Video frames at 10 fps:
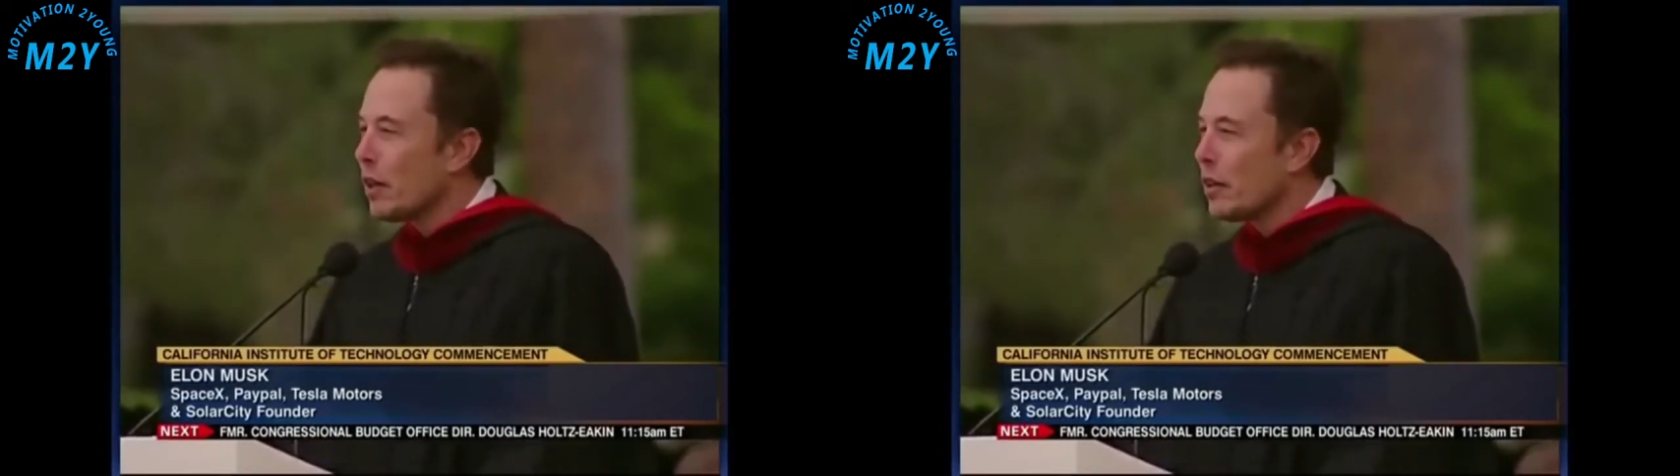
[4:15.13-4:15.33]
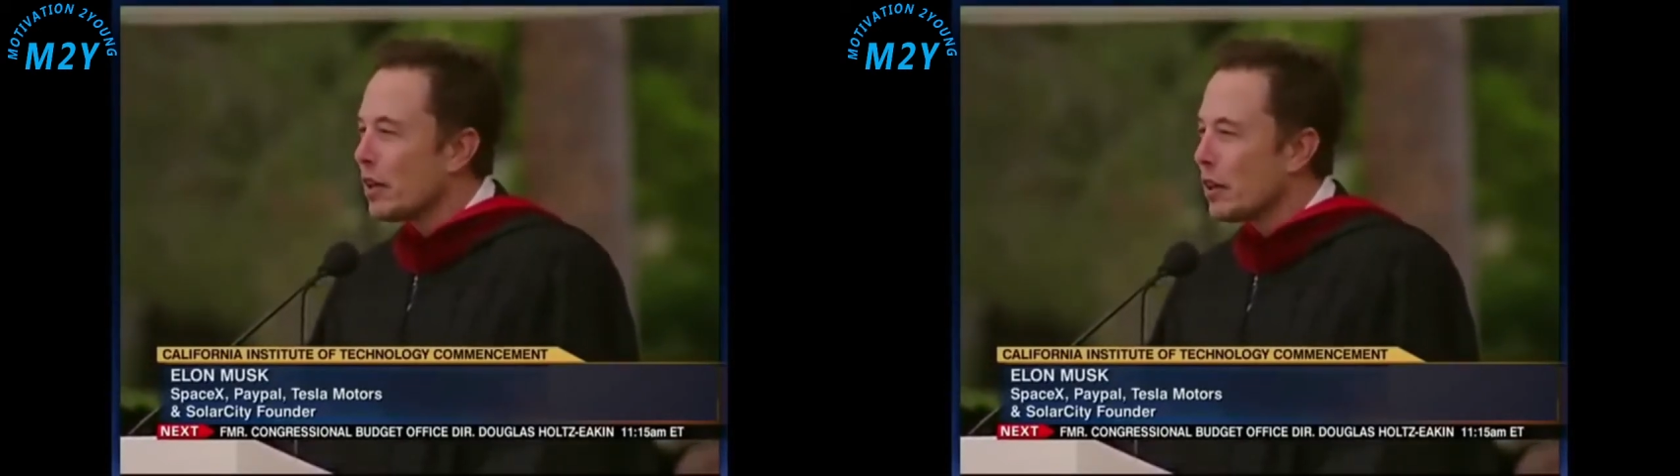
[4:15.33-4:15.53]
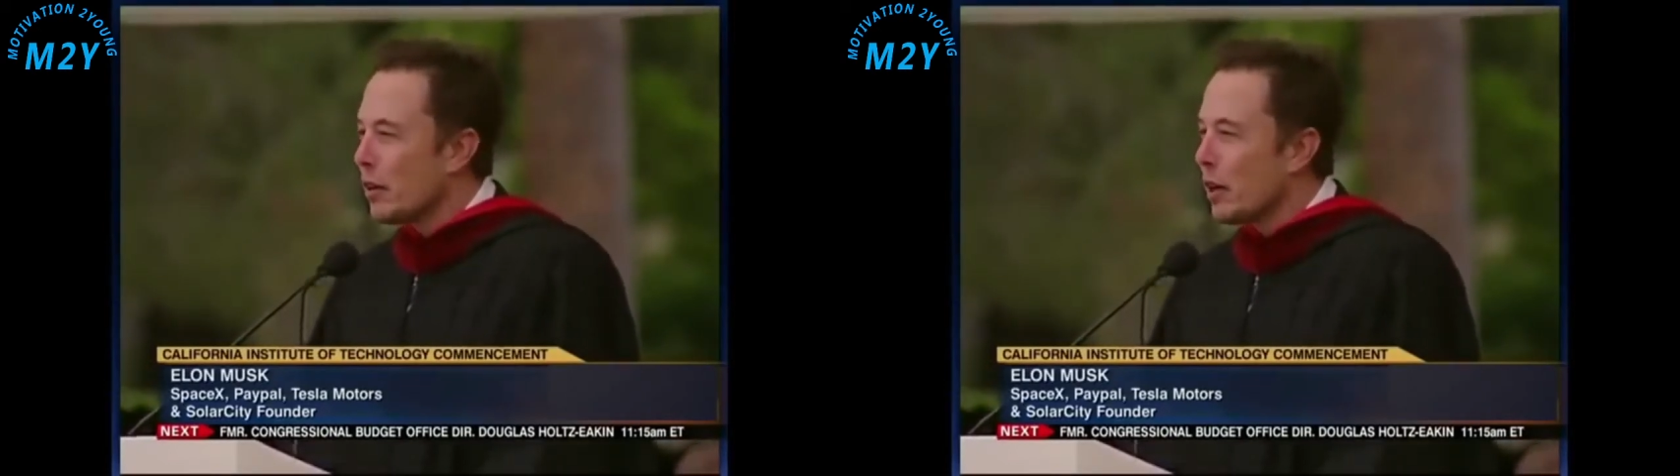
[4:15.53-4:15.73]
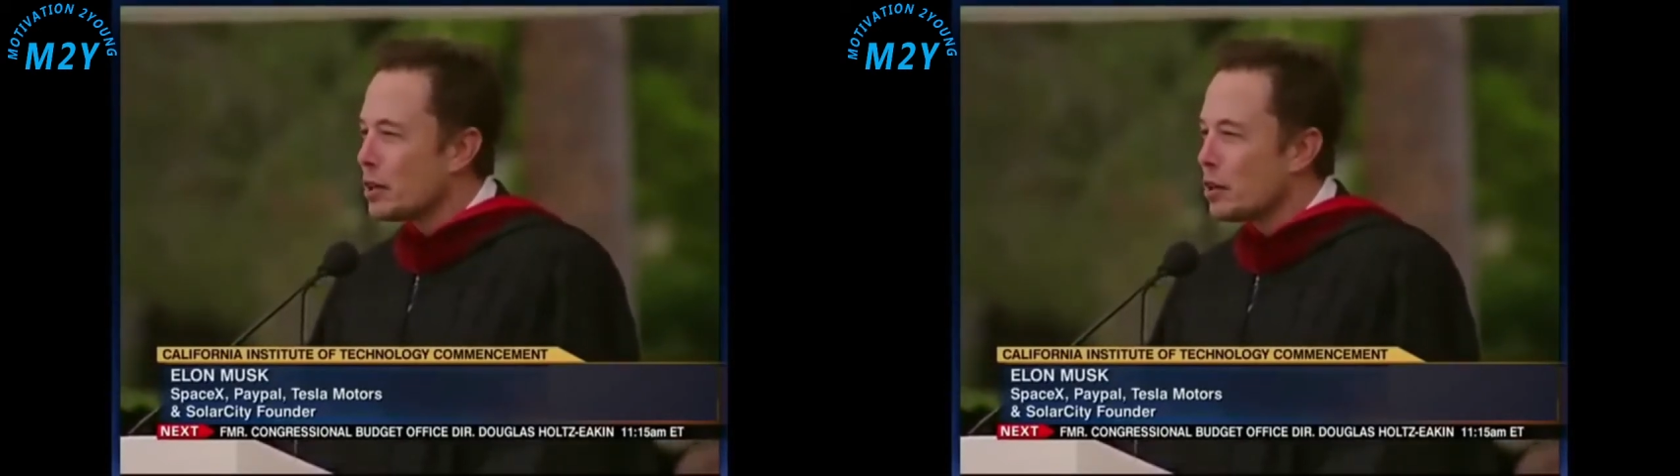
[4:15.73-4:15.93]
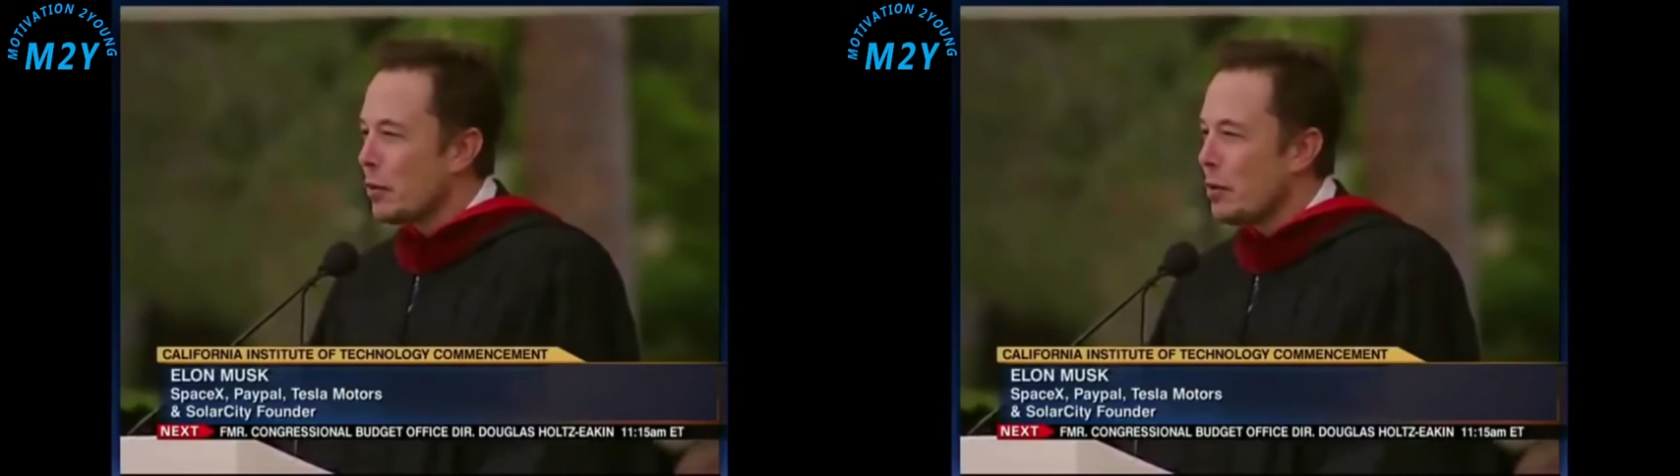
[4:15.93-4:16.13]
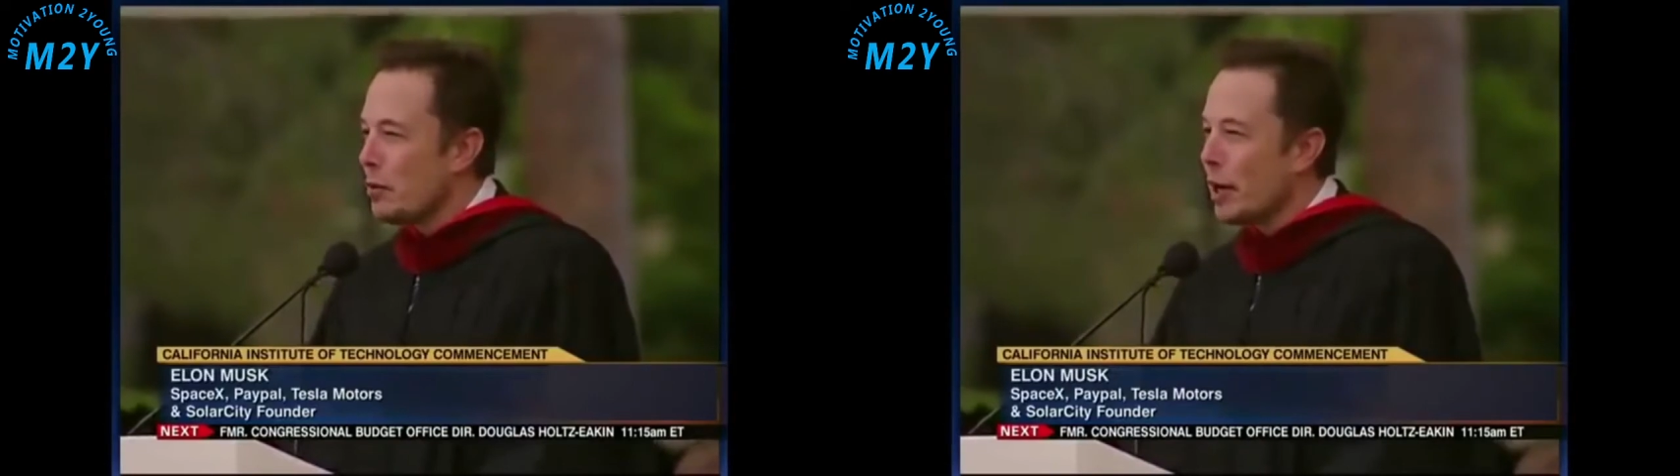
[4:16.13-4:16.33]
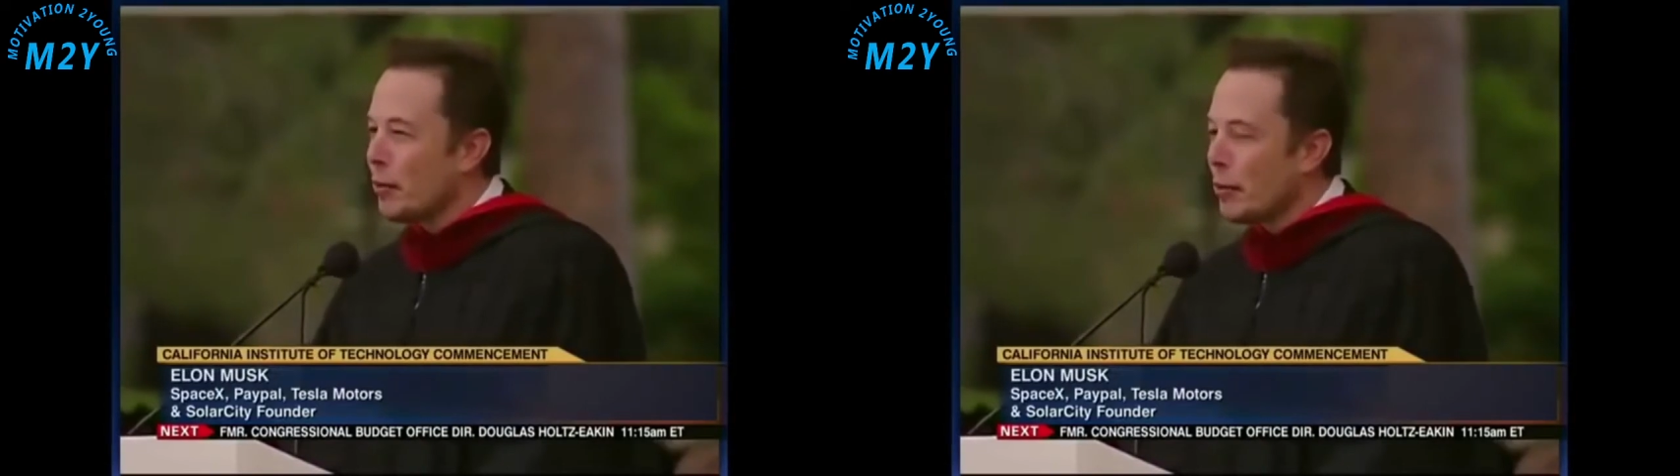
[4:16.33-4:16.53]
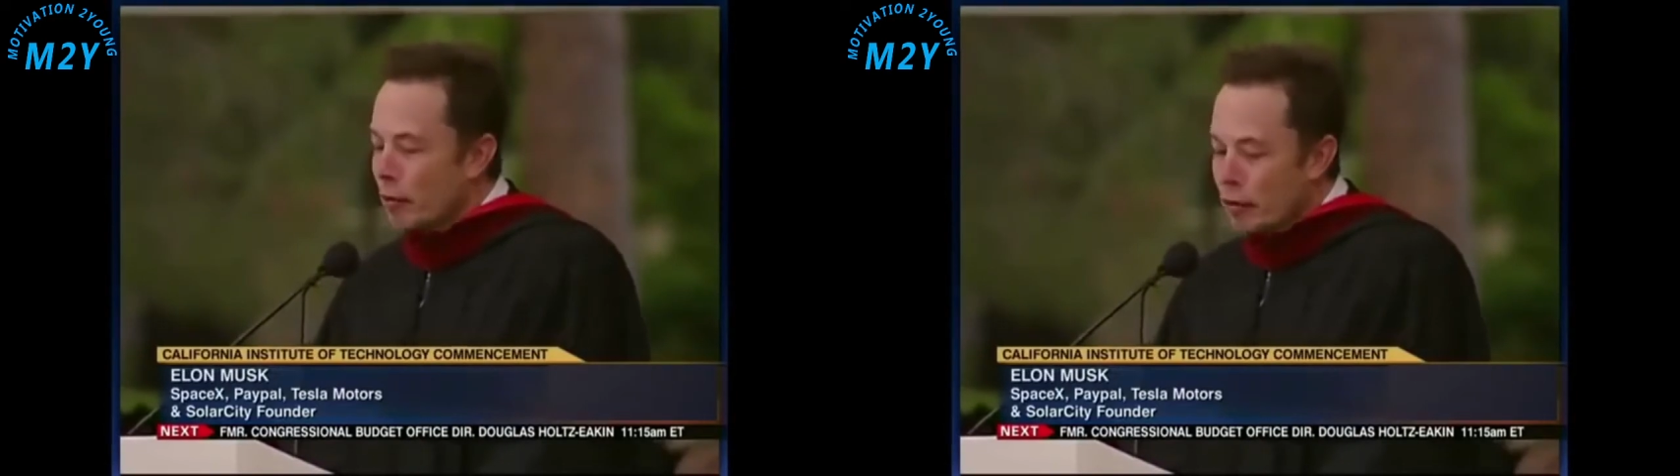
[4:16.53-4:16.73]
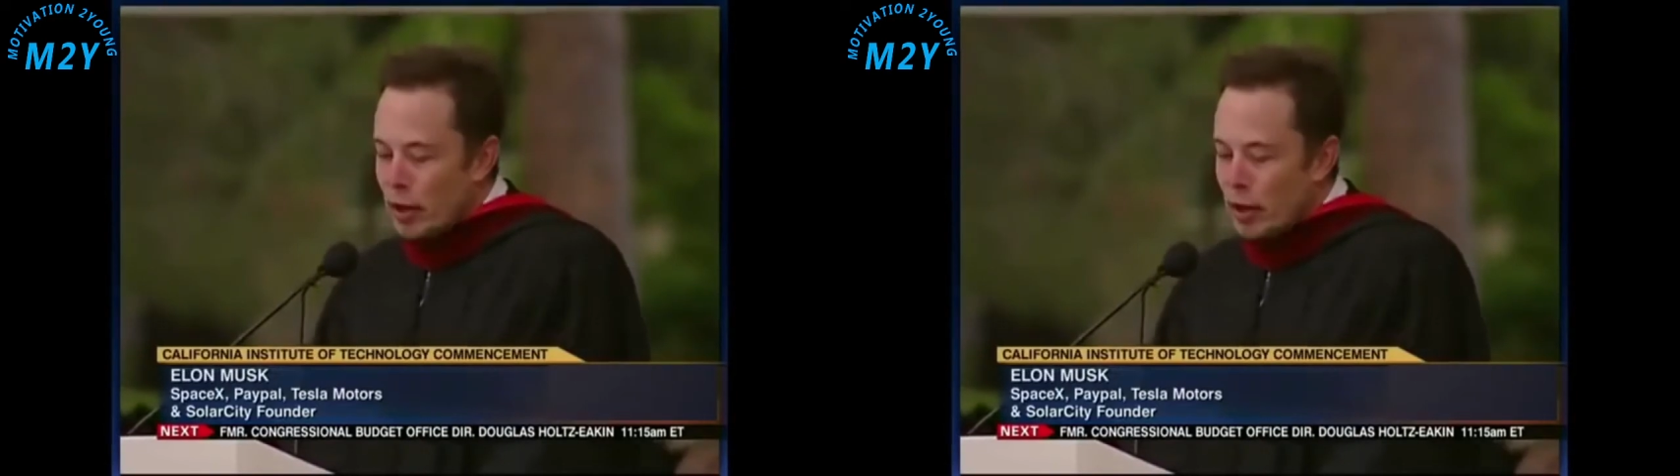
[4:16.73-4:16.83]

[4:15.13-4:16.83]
then in the creation of PayPal